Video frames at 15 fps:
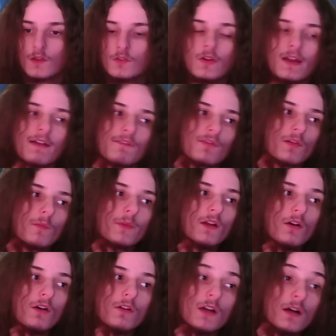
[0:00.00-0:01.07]
So yeah, from
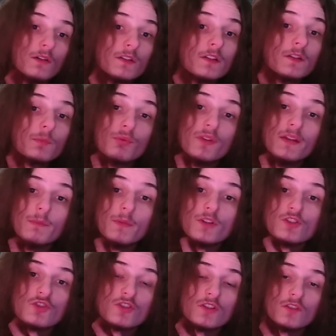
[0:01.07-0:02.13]
here on out, it's pretty
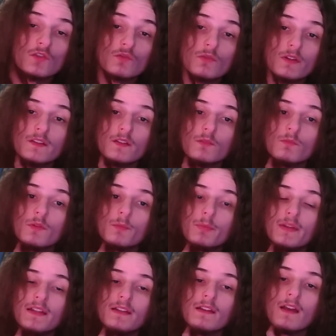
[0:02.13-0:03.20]
much just rinse and
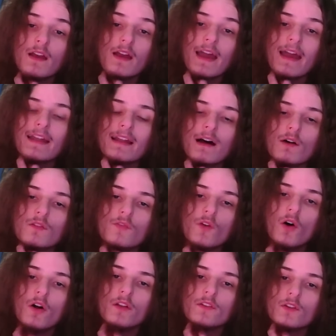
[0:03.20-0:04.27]
repeat. And out of
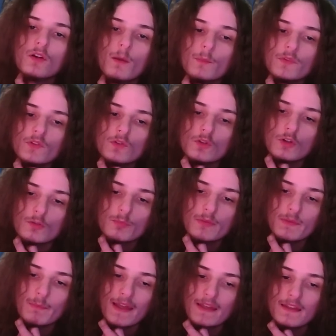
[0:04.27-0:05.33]
all the comps you could be
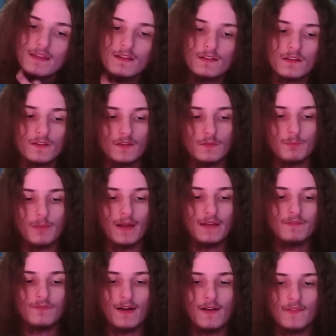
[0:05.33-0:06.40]
making, this is by
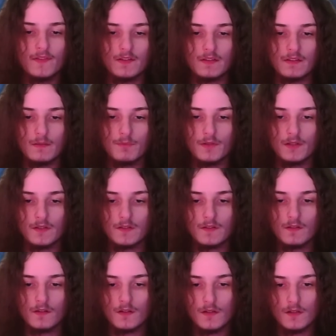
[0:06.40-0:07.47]
far the
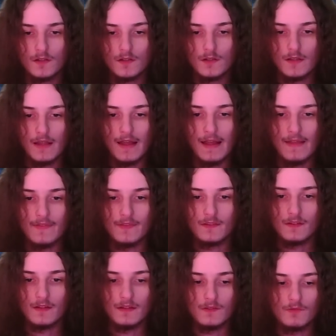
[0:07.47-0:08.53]
simplest.
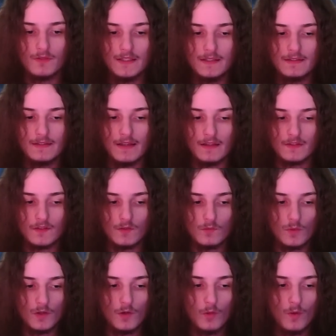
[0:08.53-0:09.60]
And it really doesn't
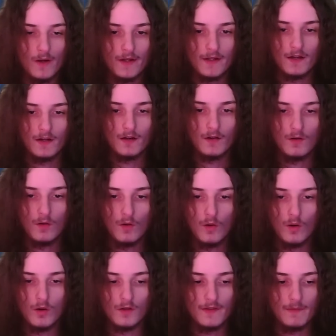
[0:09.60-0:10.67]
require
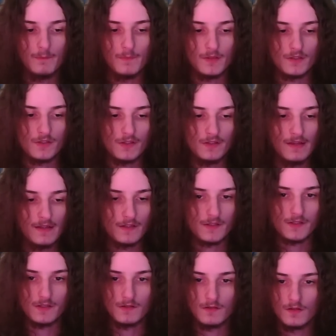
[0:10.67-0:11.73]
all that much
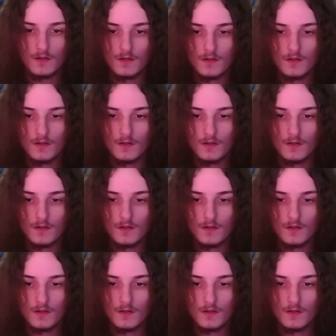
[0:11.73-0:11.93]
attention.